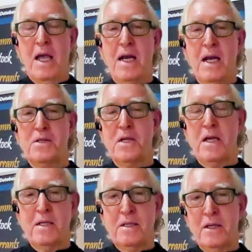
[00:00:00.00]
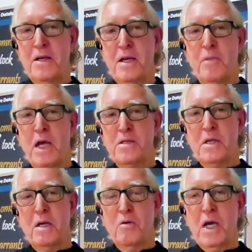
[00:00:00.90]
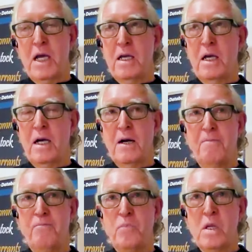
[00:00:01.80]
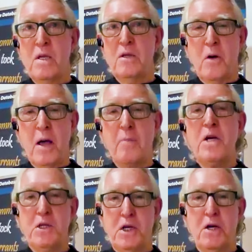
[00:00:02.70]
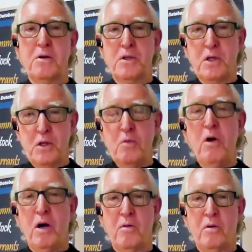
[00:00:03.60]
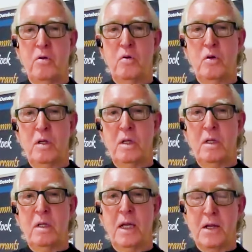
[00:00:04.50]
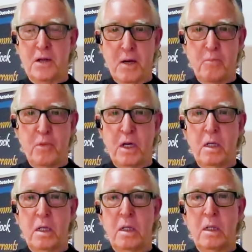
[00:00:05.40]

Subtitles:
And I said to him, I said, okay, so how many shares do you own in the company?